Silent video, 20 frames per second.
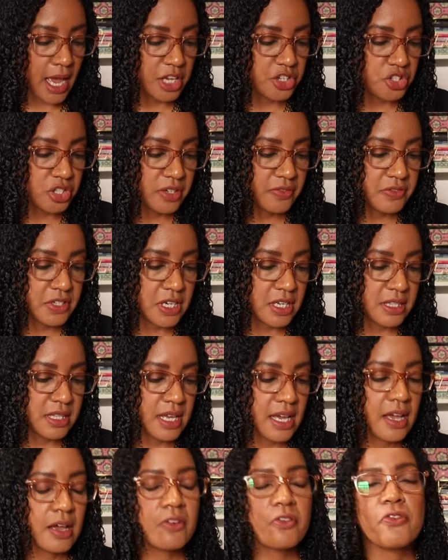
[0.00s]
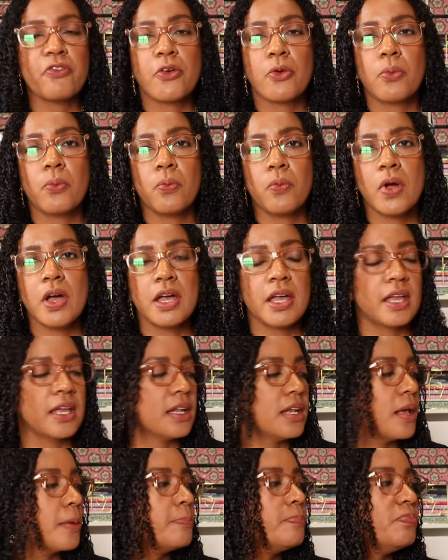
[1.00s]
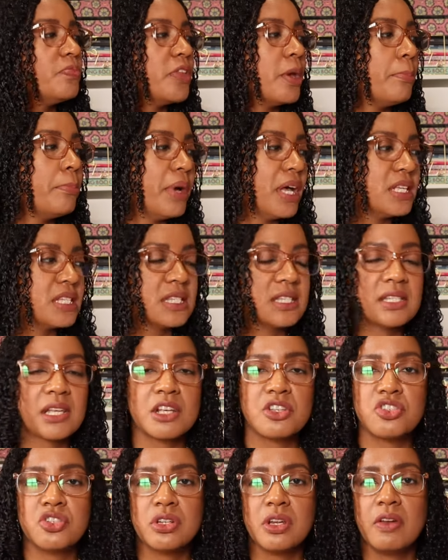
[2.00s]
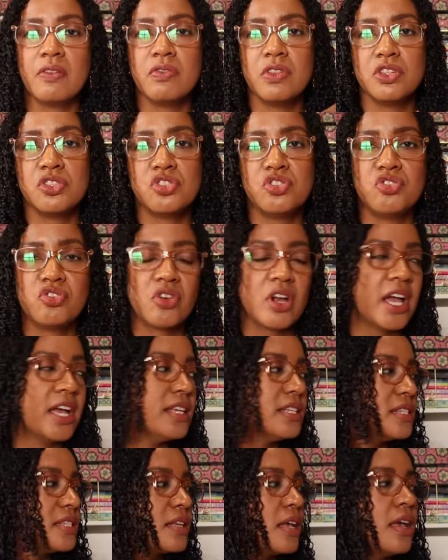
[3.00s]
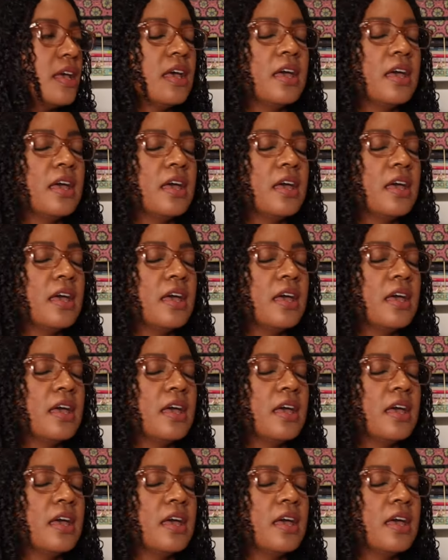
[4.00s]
I should have done that. For one, the bust section of this dress,